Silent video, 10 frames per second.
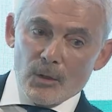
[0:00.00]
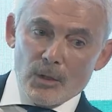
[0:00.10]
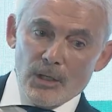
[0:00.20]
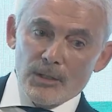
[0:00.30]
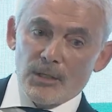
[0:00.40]

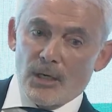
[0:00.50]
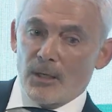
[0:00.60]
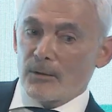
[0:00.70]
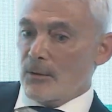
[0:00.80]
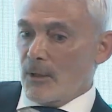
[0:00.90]

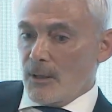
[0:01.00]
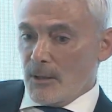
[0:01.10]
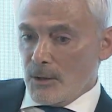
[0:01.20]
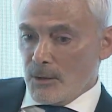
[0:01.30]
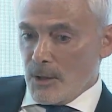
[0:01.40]
India
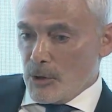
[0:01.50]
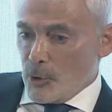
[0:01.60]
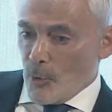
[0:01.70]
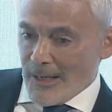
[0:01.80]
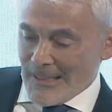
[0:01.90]
and the
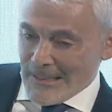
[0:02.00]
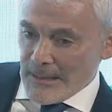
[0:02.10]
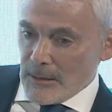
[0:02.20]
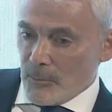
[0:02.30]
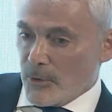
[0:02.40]

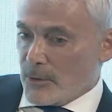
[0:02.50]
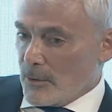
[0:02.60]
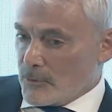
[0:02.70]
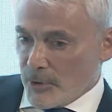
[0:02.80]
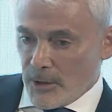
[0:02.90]
UAE
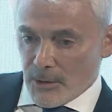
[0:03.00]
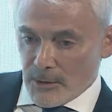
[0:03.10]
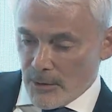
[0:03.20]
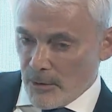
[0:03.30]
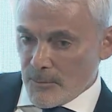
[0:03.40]
with trading in
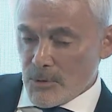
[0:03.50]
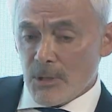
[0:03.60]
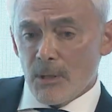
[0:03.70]
dirhams.